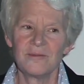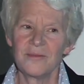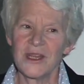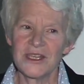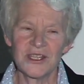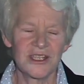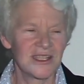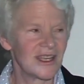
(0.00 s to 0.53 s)

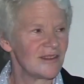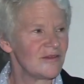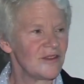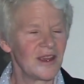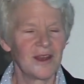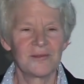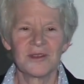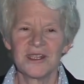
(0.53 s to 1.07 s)
patients and
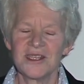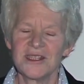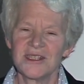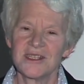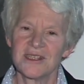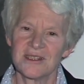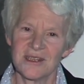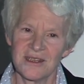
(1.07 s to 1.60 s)

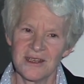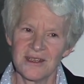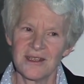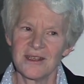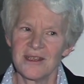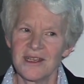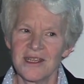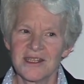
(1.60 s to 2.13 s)
families
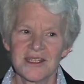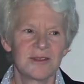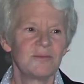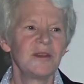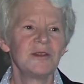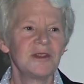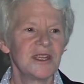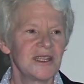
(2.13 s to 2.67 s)

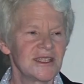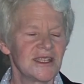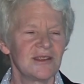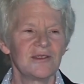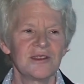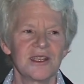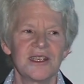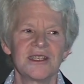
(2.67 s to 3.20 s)
experience
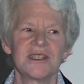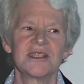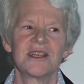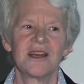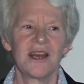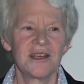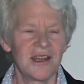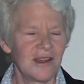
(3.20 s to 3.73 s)
illness
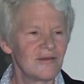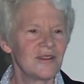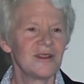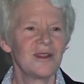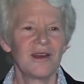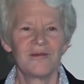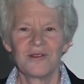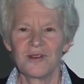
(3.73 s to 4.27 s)
on every
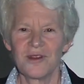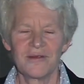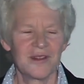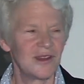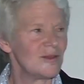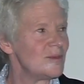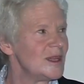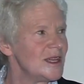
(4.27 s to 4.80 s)
level of
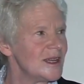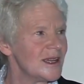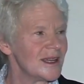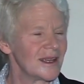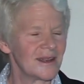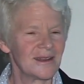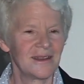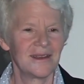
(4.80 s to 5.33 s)
their
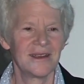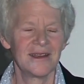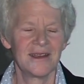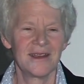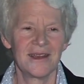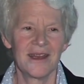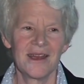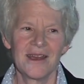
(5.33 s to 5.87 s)
being.
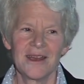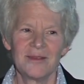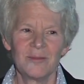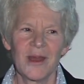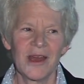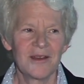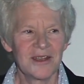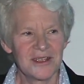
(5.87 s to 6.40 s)
And
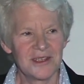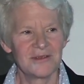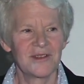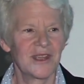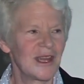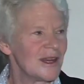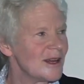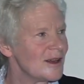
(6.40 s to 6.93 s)
palliative
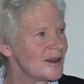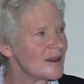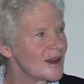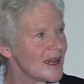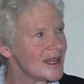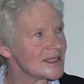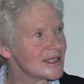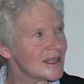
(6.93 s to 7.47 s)
care
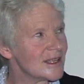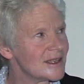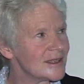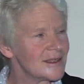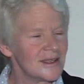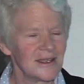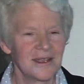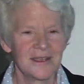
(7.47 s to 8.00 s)
as an
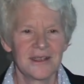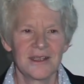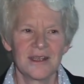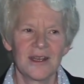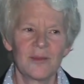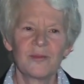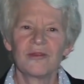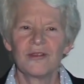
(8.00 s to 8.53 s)

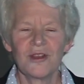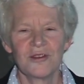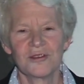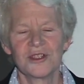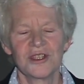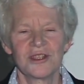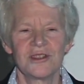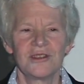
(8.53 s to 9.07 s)

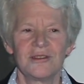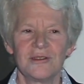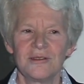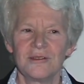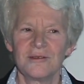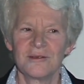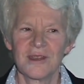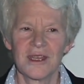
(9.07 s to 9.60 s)
approach
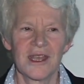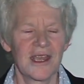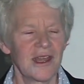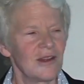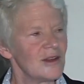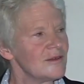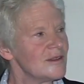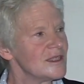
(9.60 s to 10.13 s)
to the
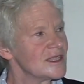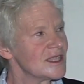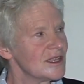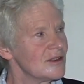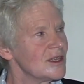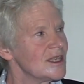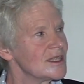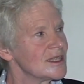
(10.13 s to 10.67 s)
care of the
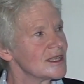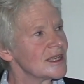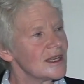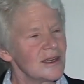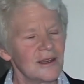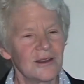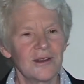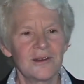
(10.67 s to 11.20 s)

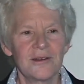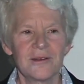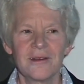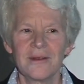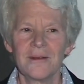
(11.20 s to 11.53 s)
seriously ill